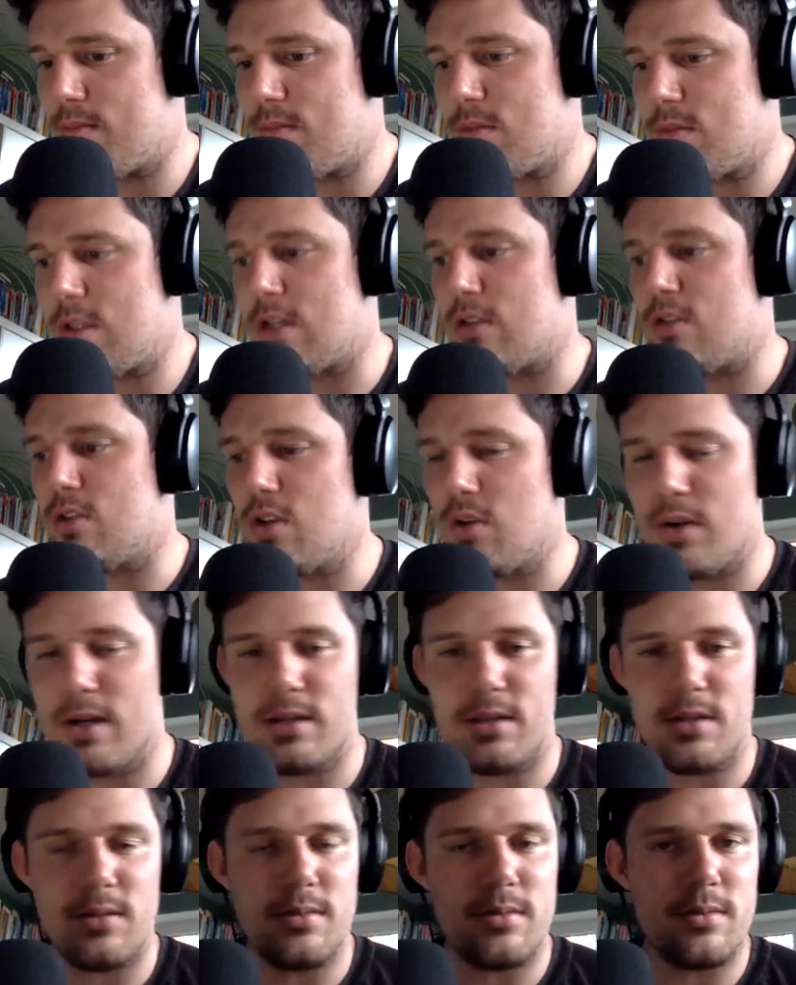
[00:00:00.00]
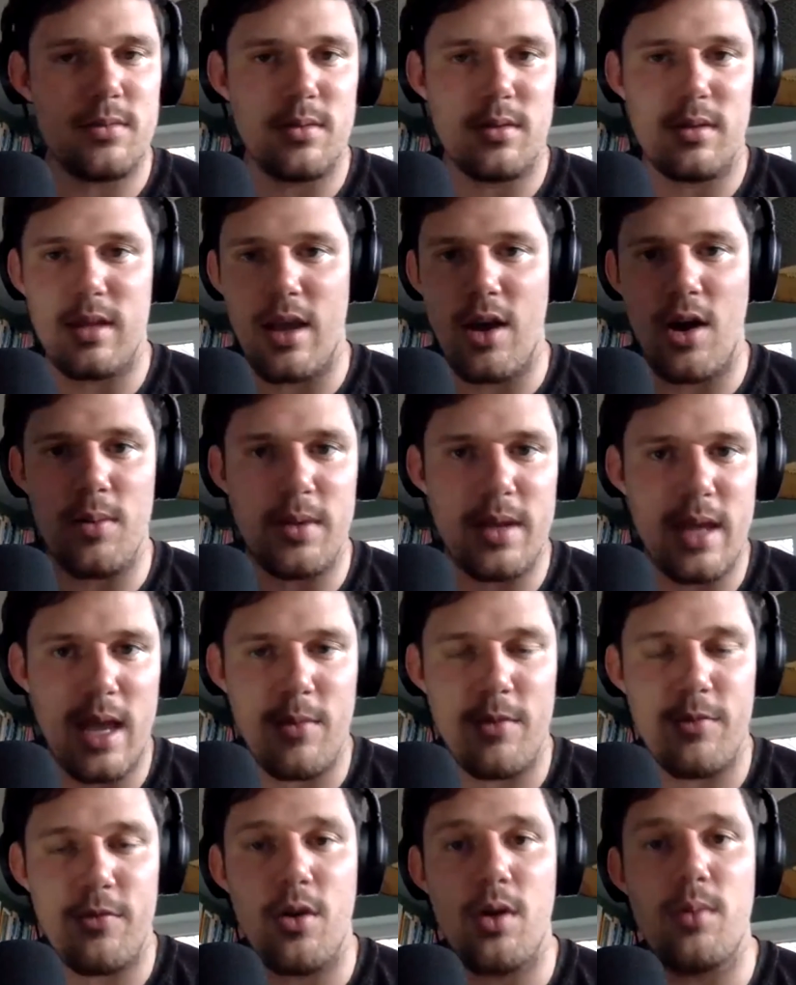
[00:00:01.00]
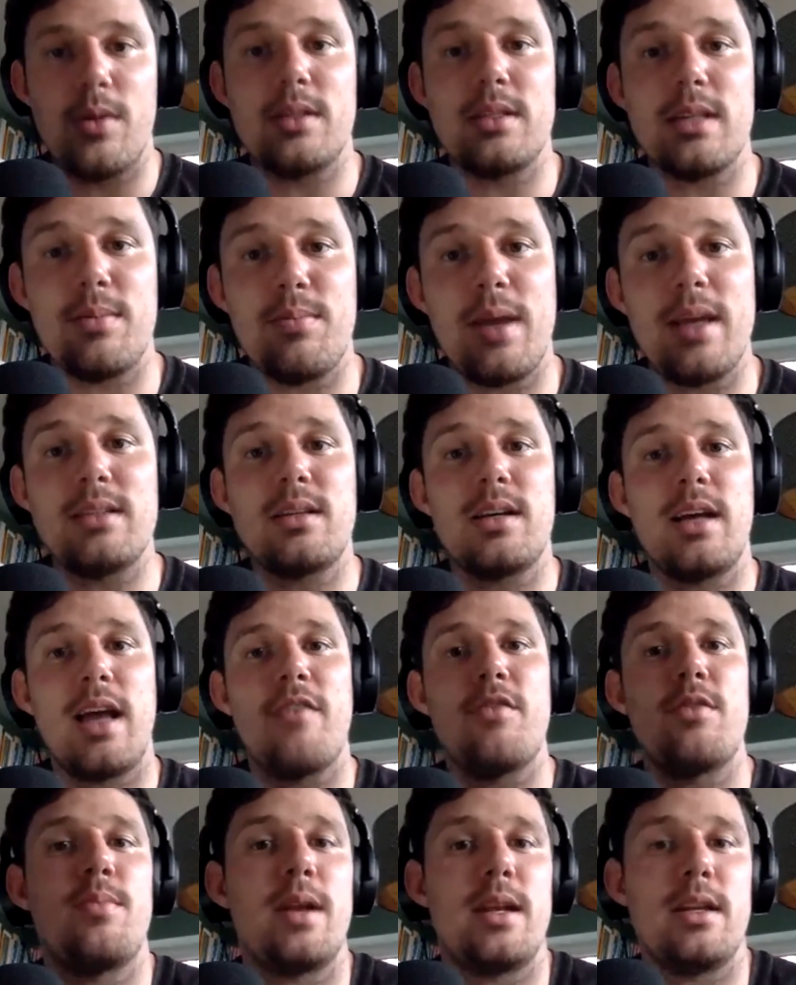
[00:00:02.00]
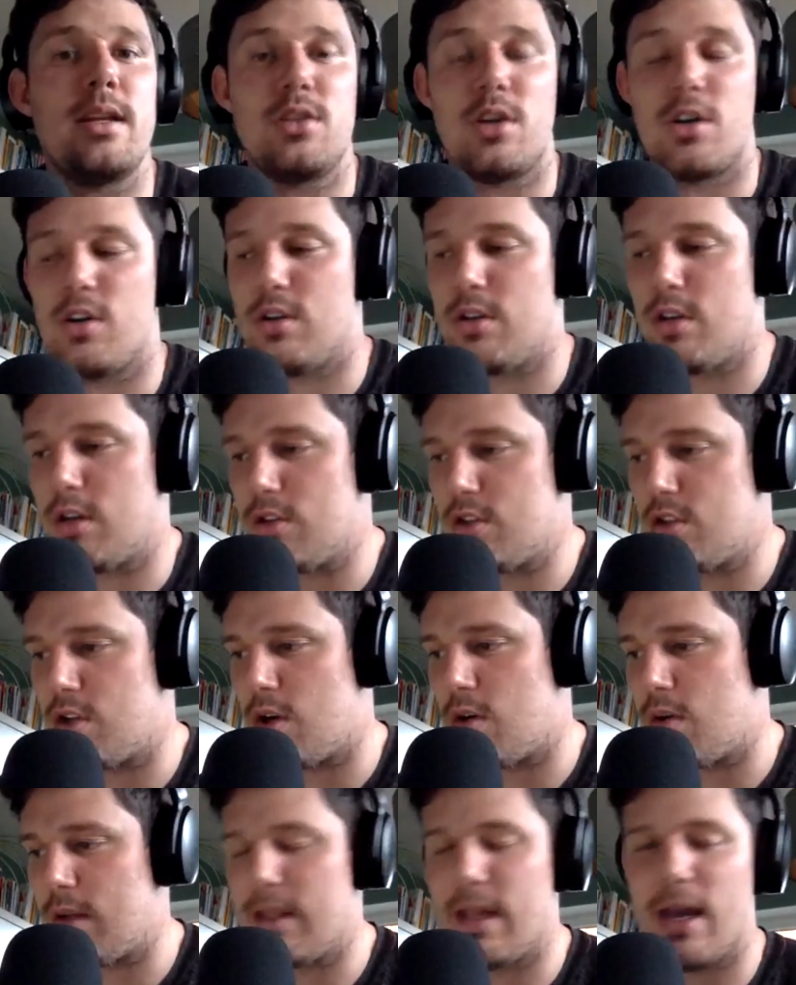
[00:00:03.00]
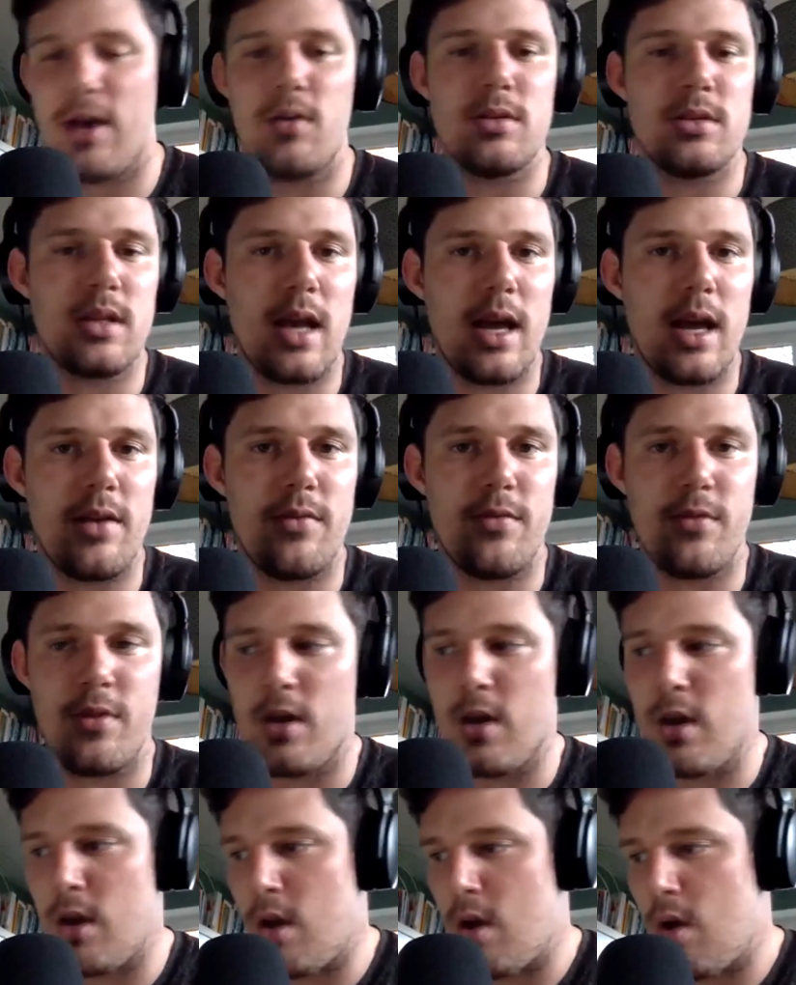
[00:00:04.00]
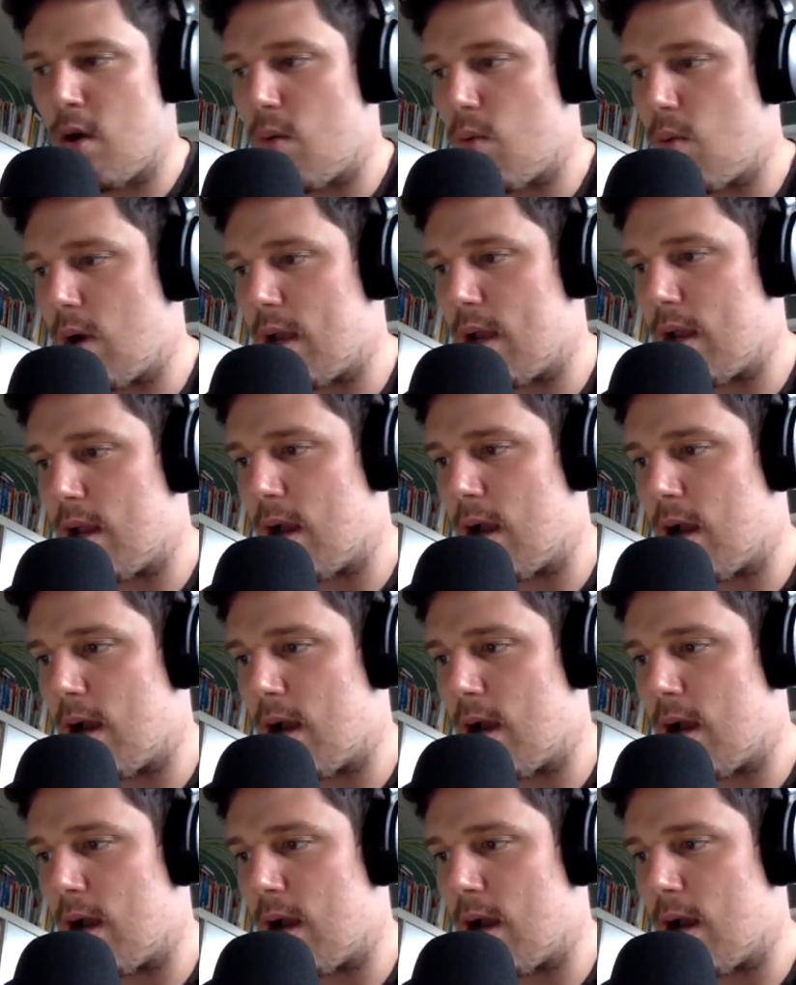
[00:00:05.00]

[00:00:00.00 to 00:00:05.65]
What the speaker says: didn't do it. They all became informants, and basically everybody turned on Joe. And that was kind of what